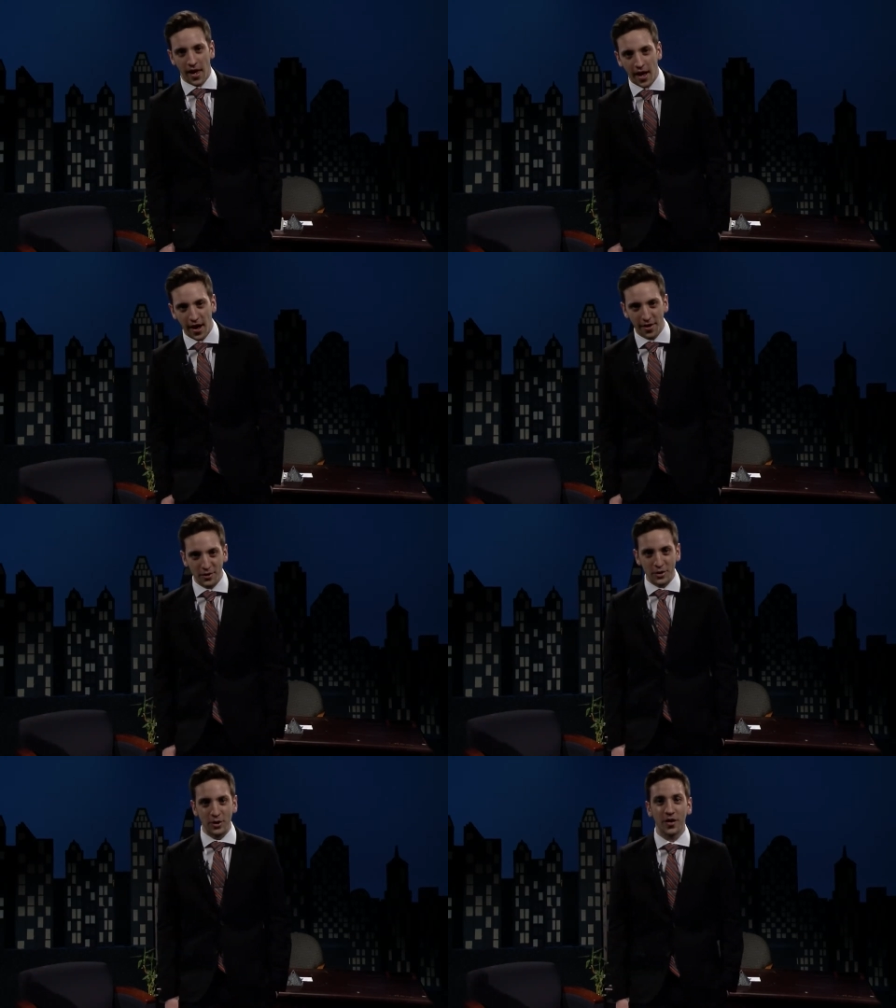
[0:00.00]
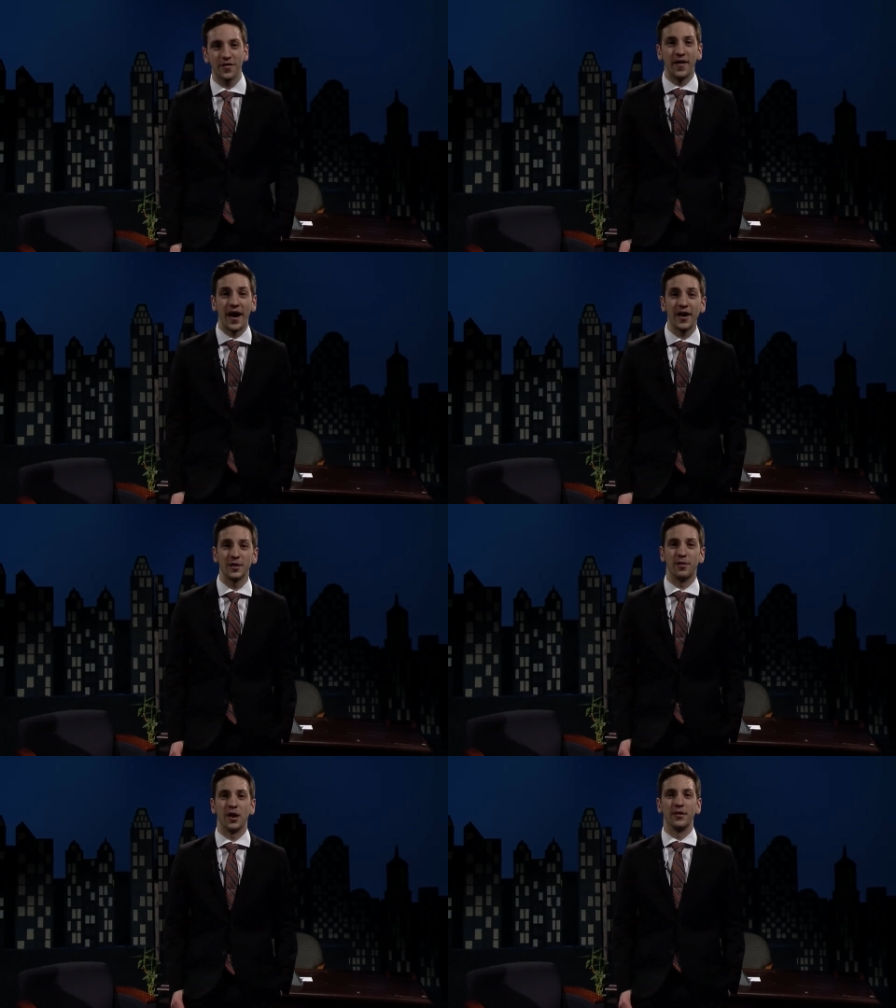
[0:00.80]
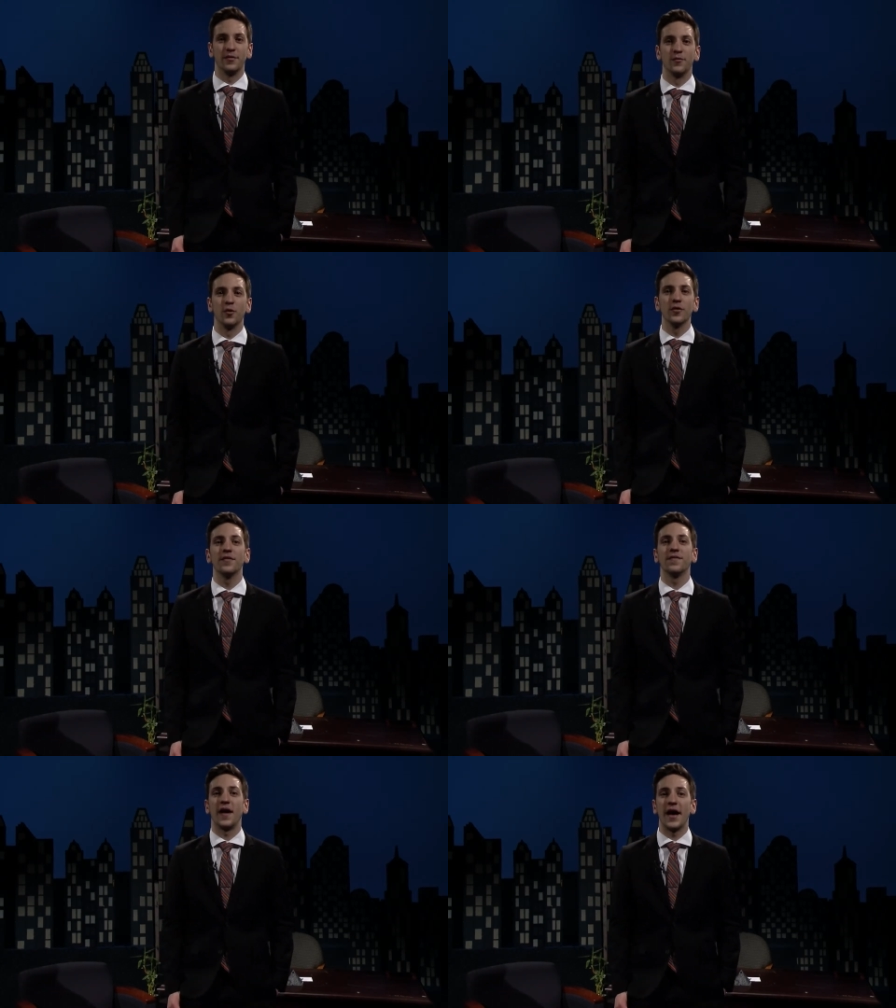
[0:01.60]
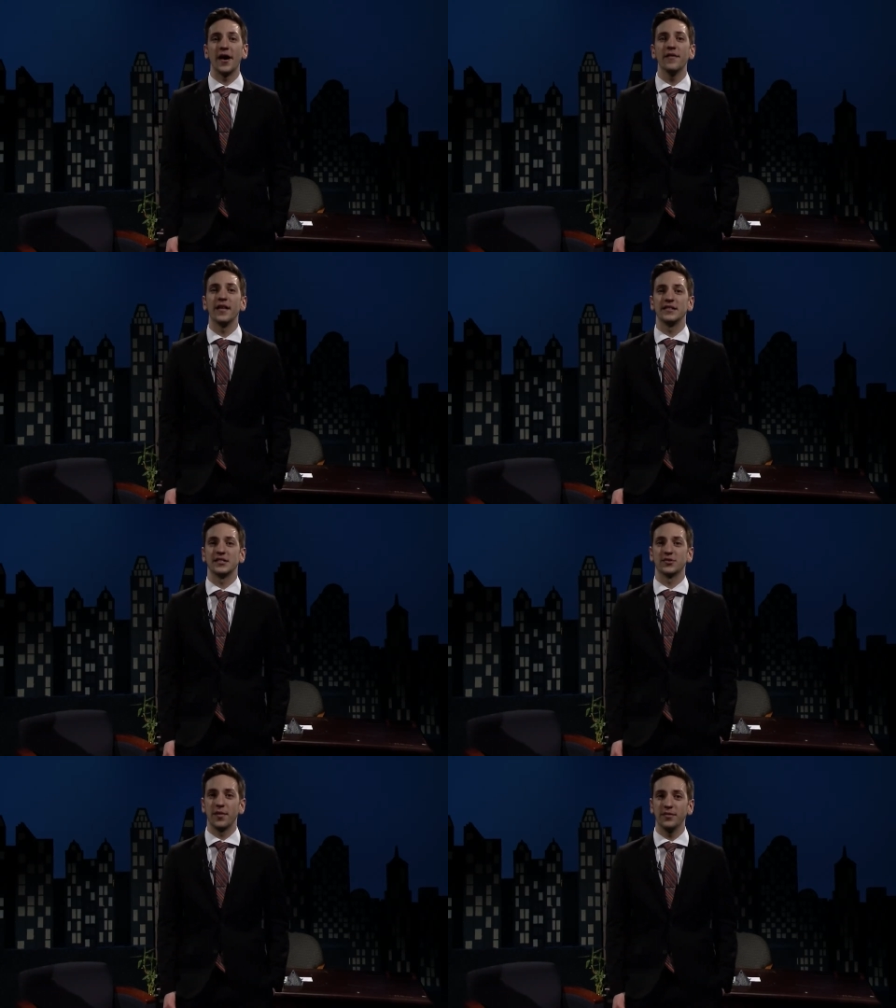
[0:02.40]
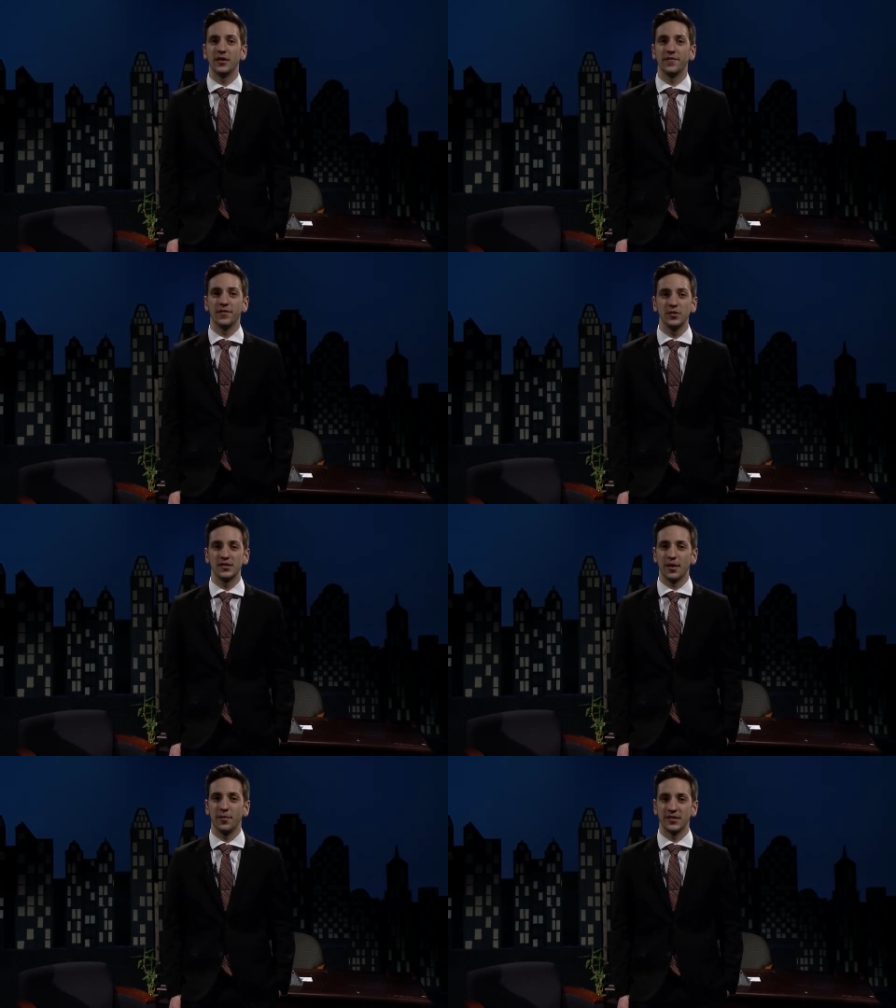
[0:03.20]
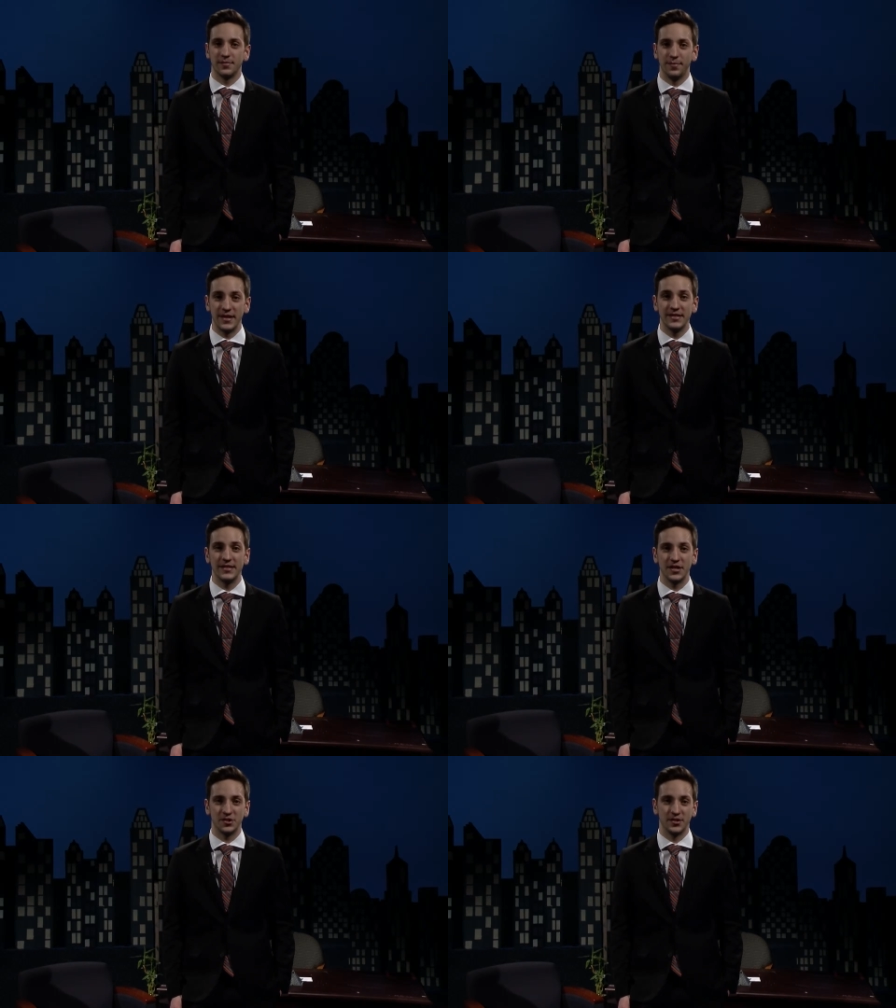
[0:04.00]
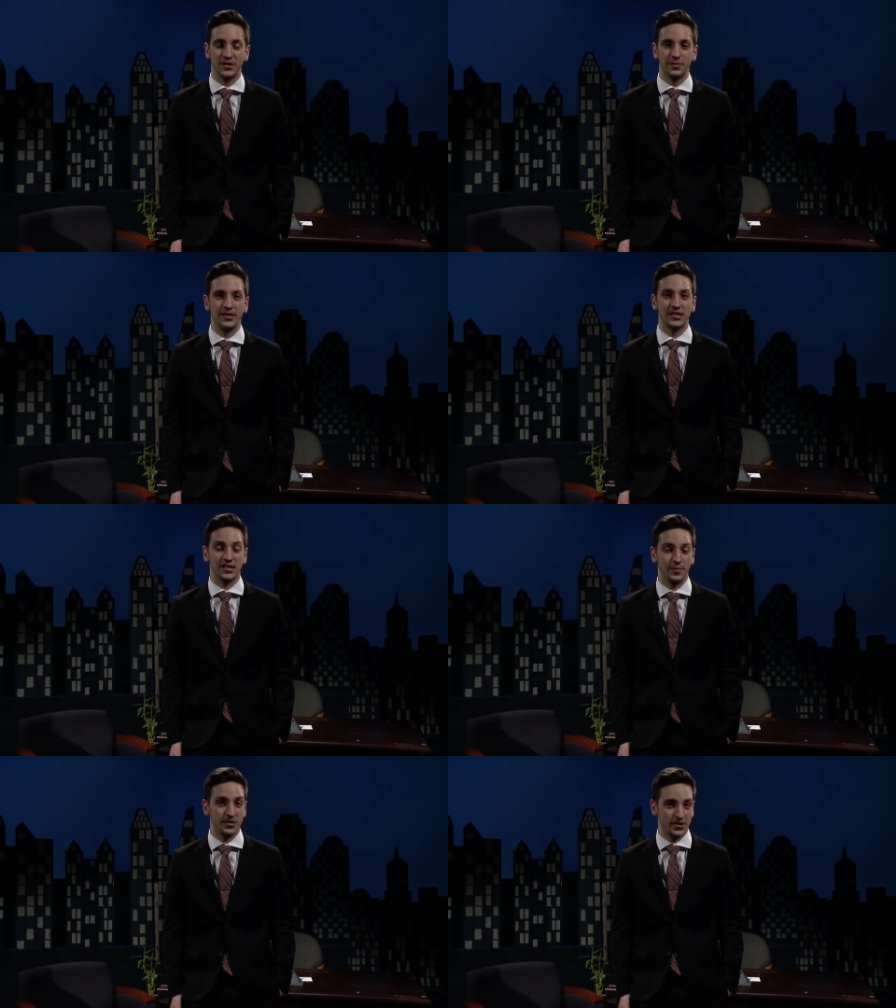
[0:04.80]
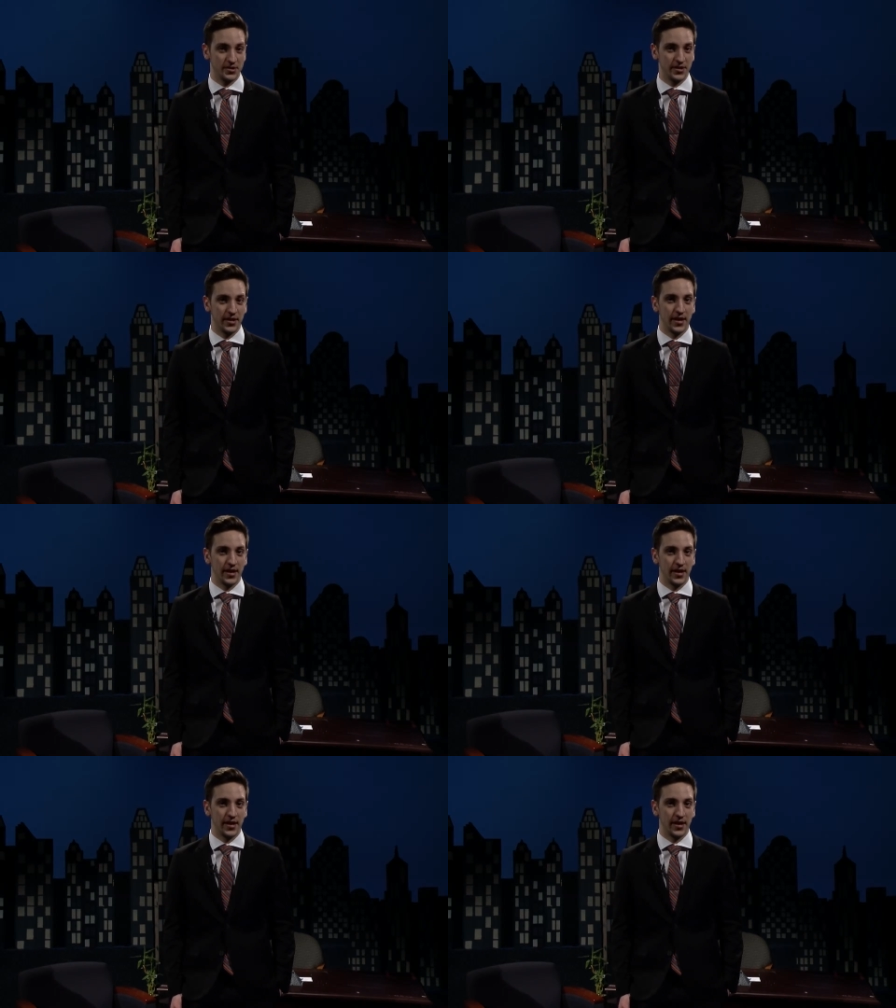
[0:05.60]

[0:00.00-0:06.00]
Uh, the New York Fire Department ruled the fire that disrupted a few subways in Penn Station to be suspicious.